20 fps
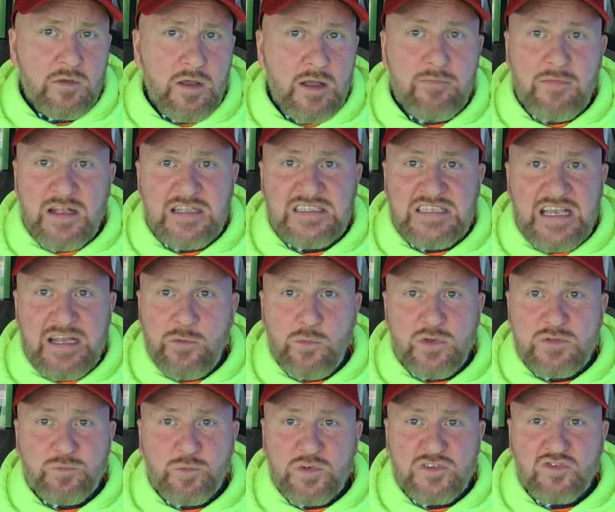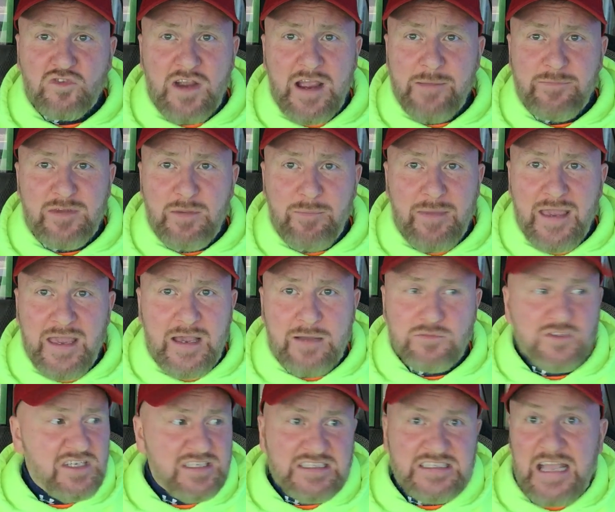I'm not saying it was prescribed to me.
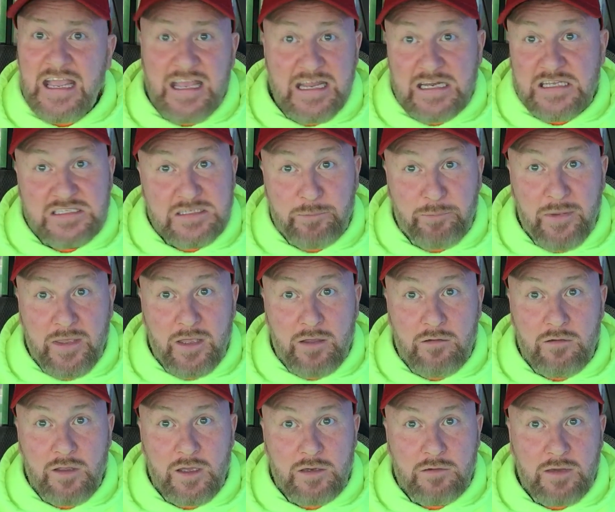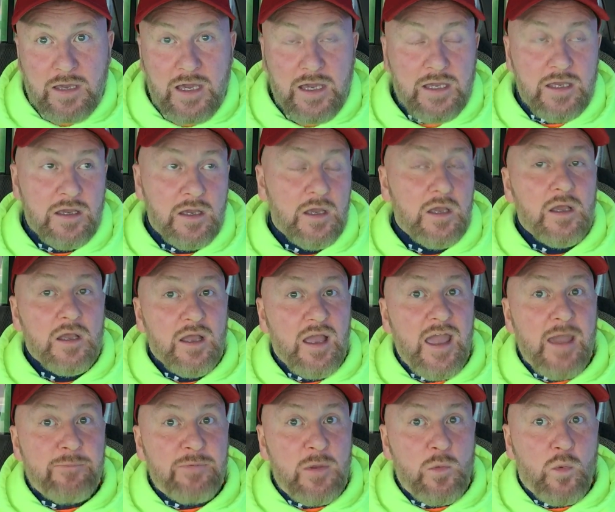I'm just saying it's a pill, okay?
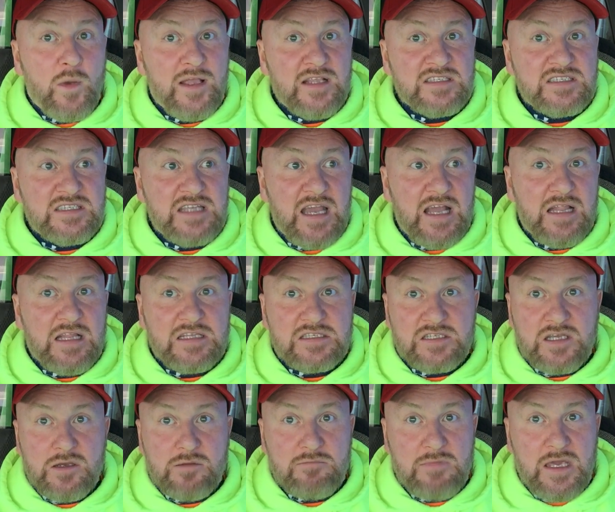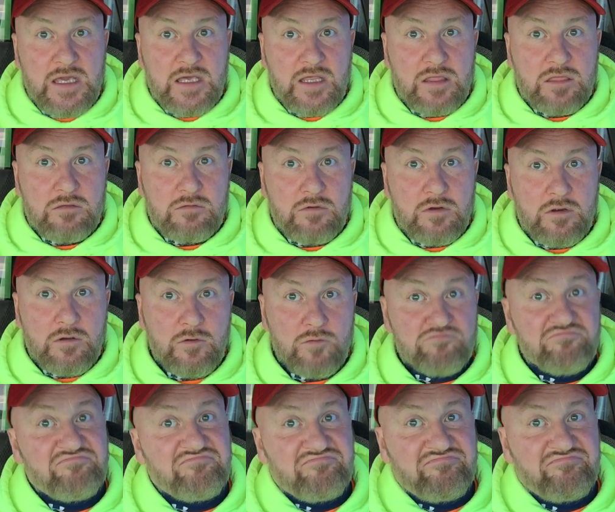Happy Wednesday. Let's all make it through.